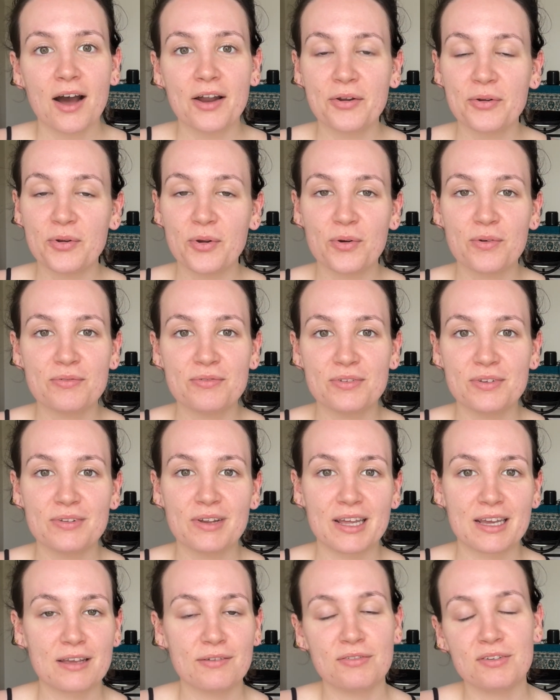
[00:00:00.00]
I don't know
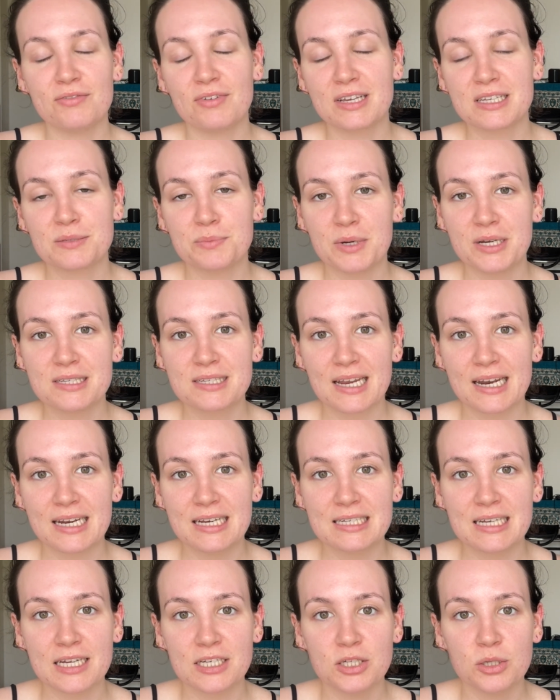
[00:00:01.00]
if you've experienced getting a
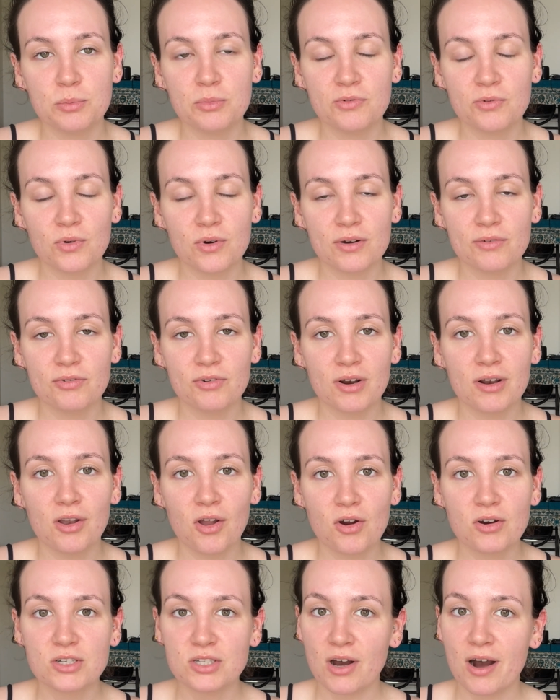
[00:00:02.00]
tattoo before for a
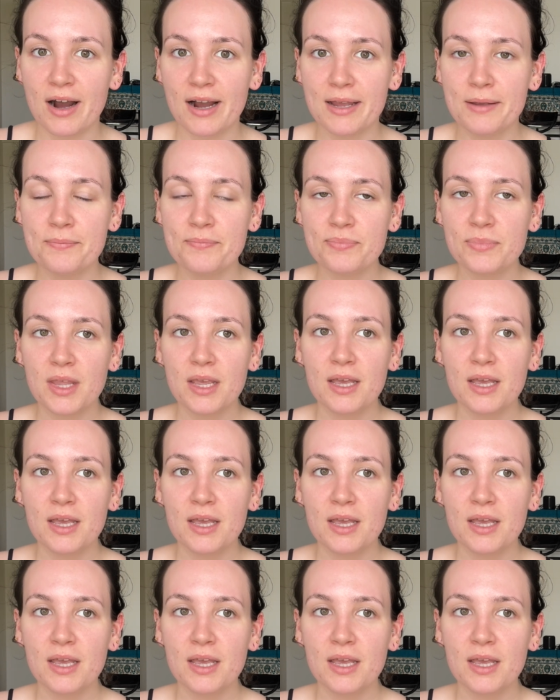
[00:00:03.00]
long time,